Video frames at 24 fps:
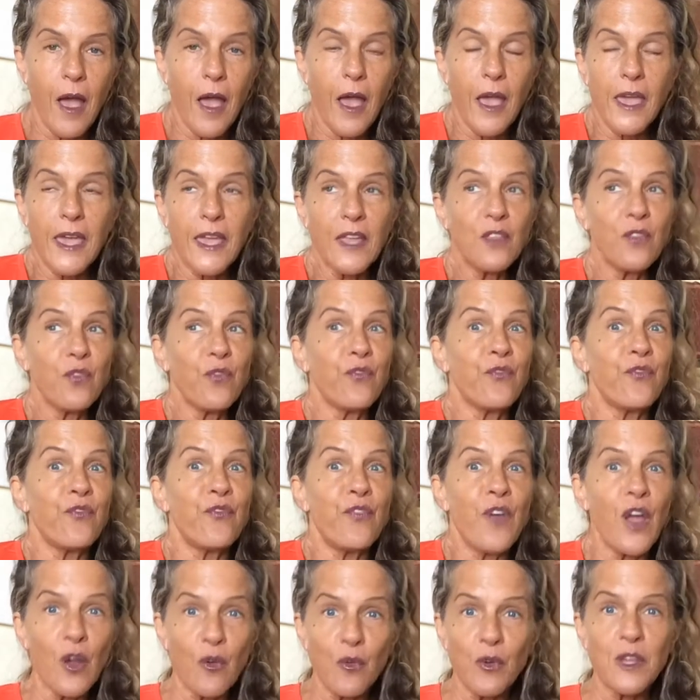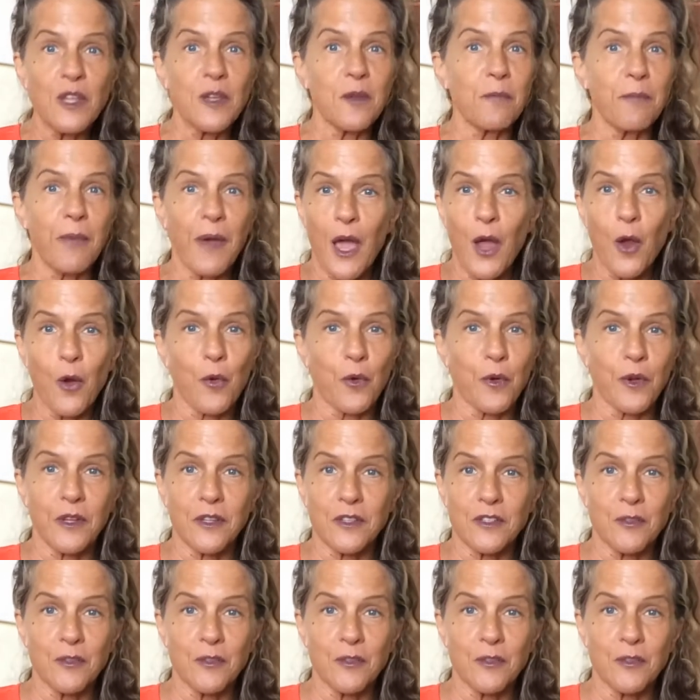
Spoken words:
It's very empowering